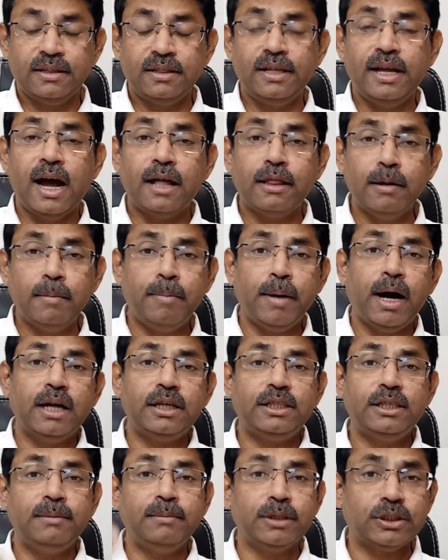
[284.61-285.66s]
the other
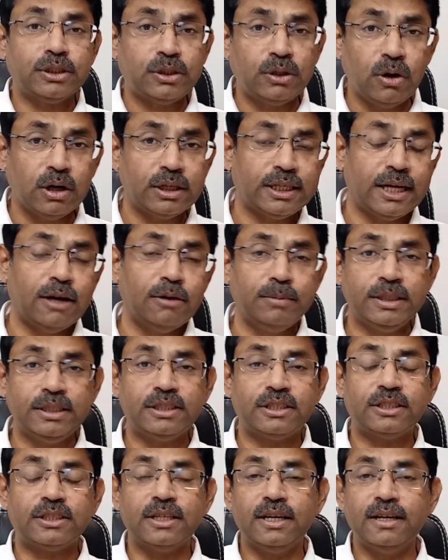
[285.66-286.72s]
party must not have
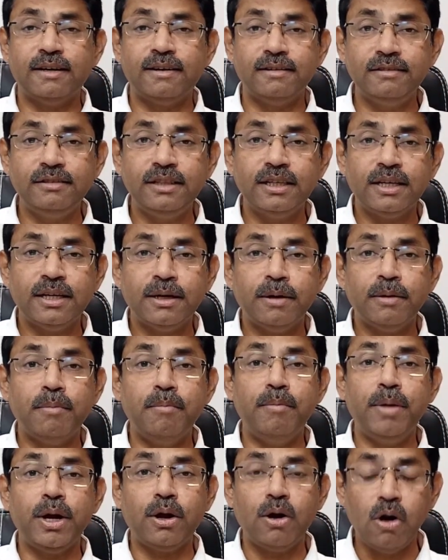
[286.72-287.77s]
been served
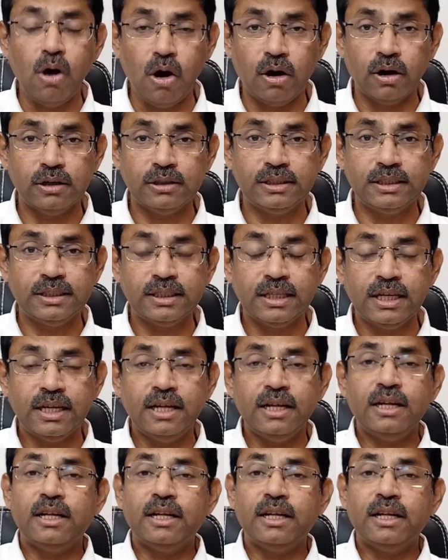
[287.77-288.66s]
because